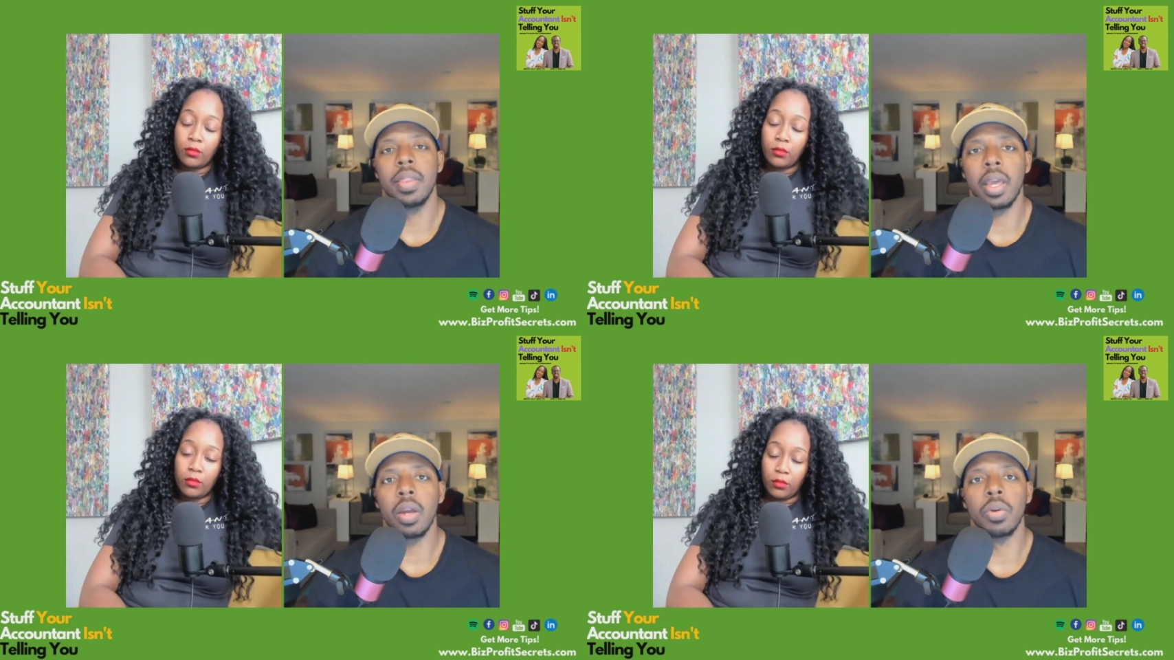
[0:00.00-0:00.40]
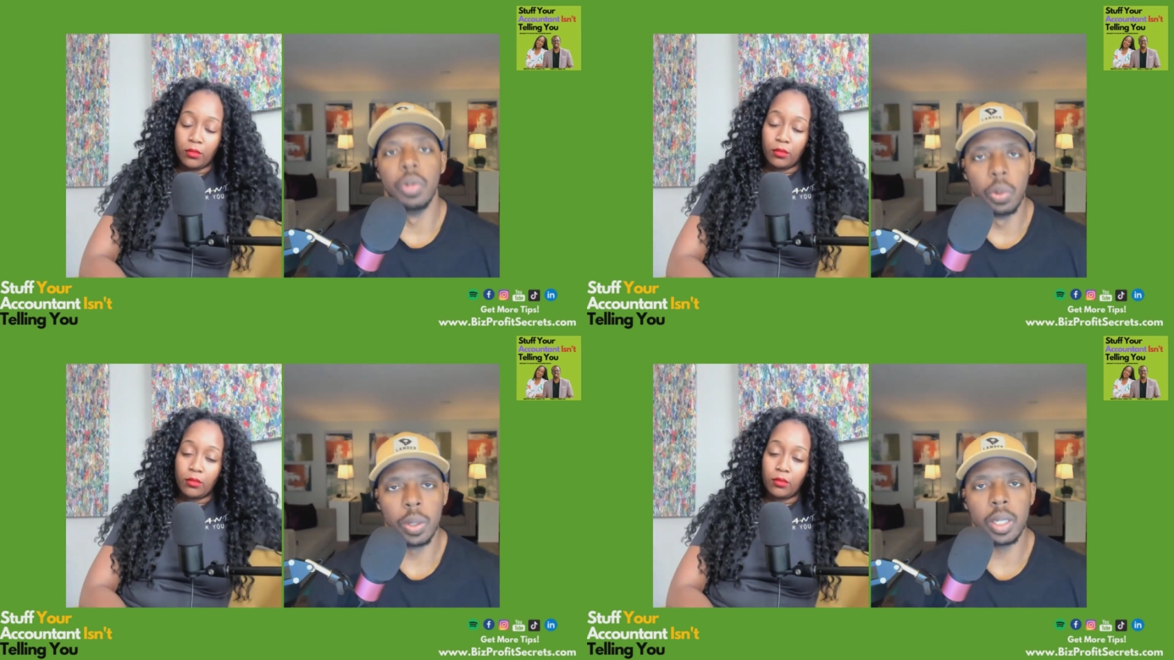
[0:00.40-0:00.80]
Speaker 1: they are mm-hmm.
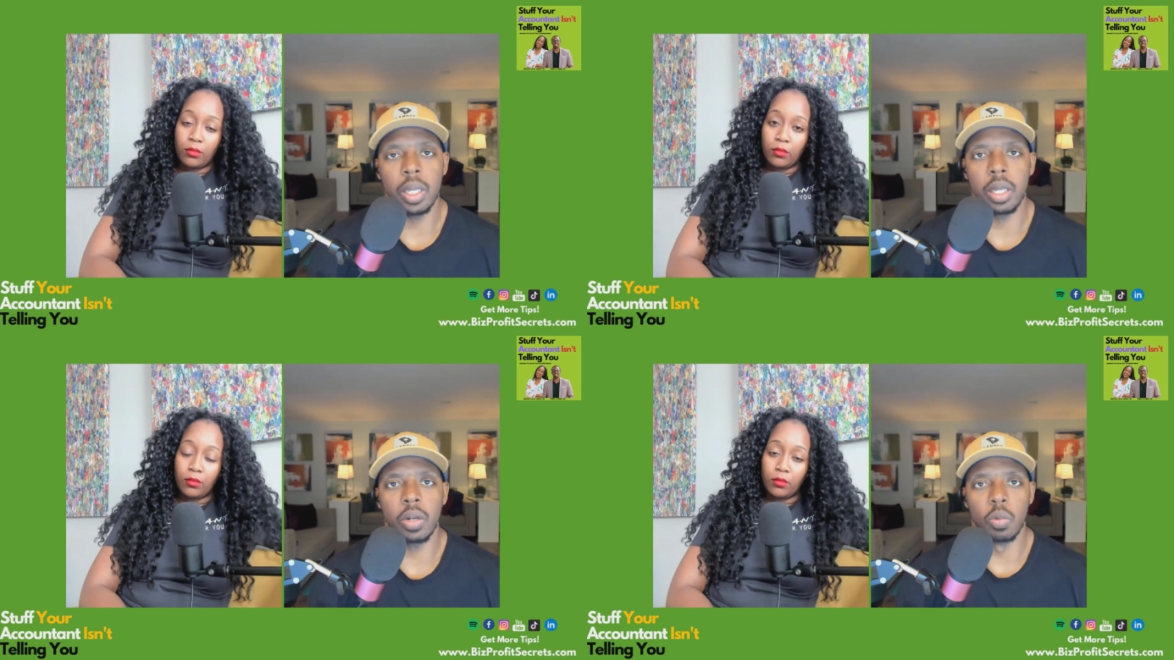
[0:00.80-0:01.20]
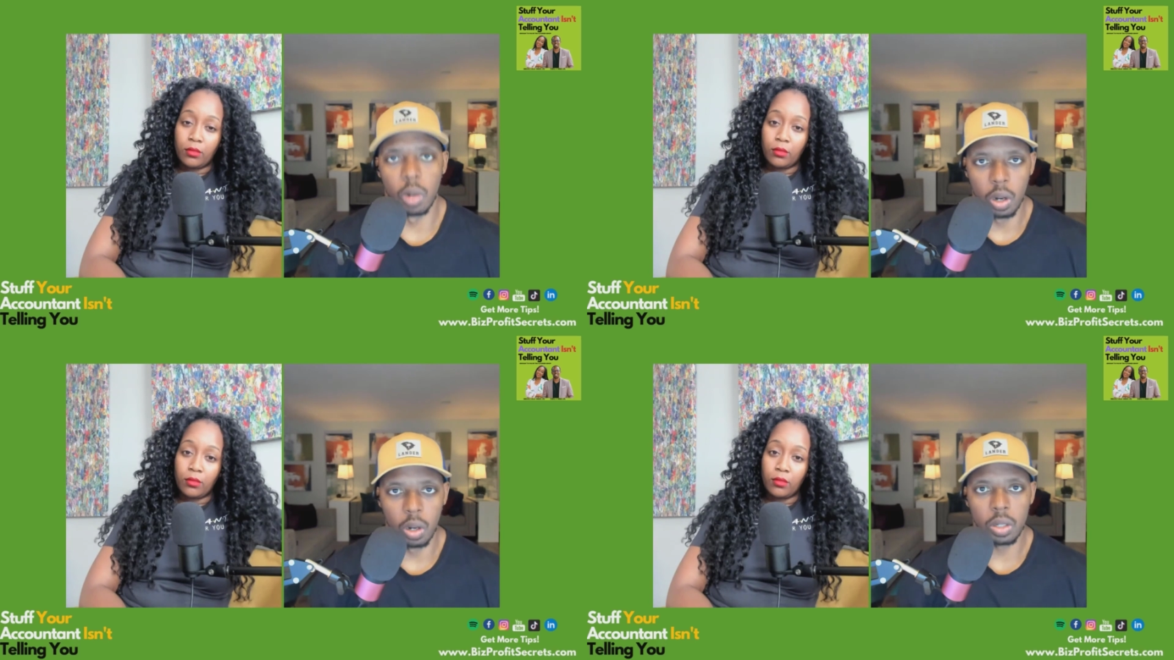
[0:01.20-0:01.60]
doing yeah. it
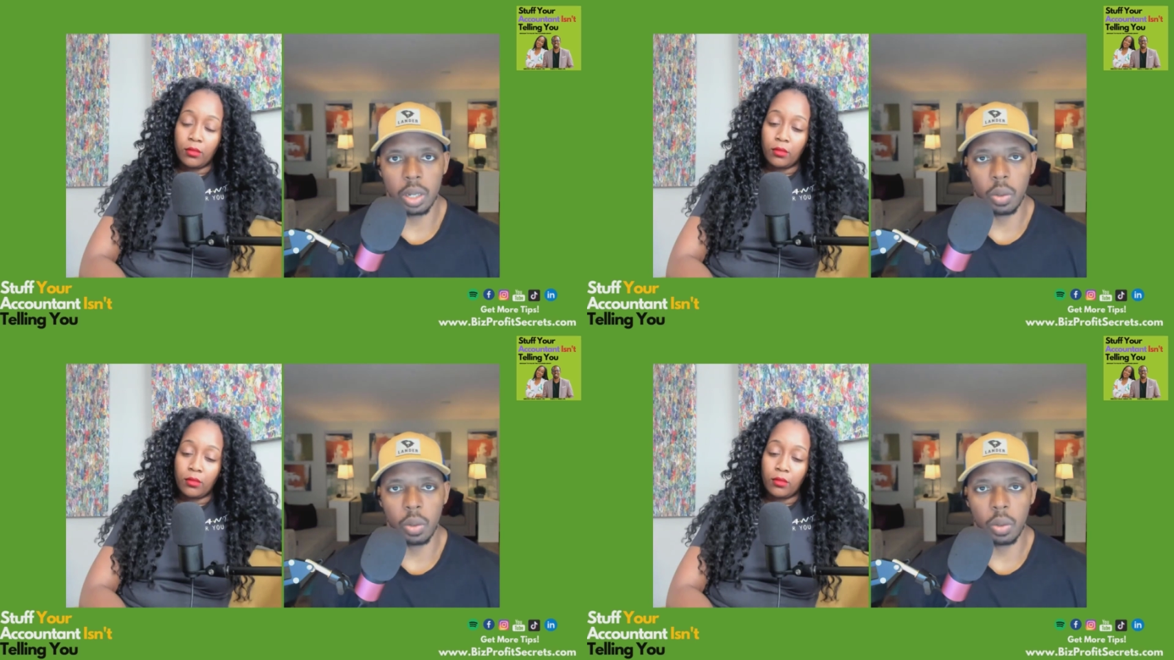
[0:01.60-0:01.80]
wrong.